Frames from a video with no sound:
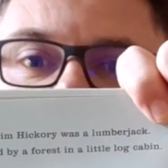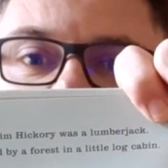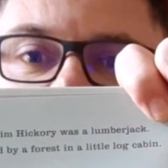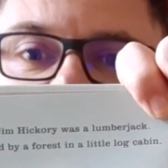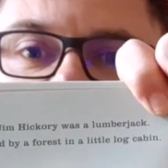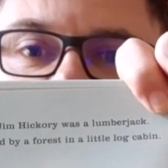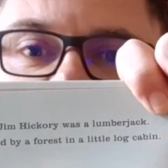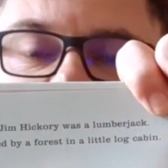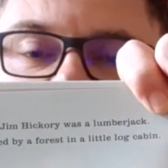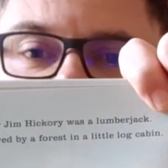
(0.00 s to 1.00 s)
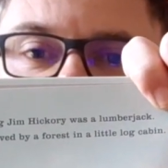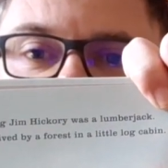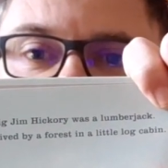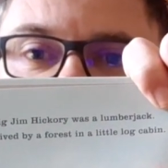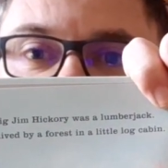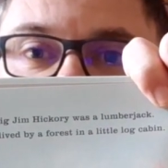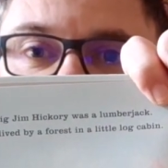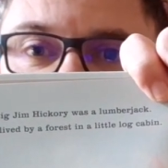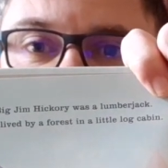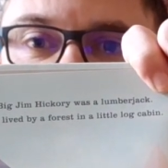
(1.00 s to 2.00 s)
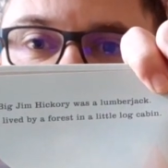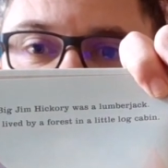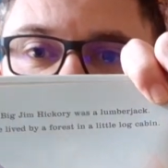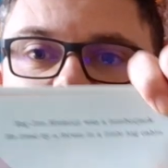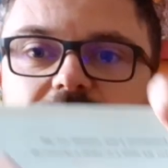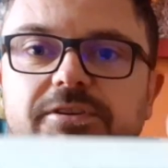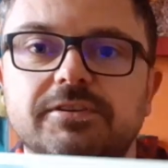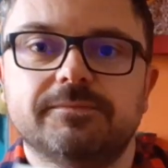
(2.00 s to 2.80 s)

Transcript: and he's just about to start his day's work.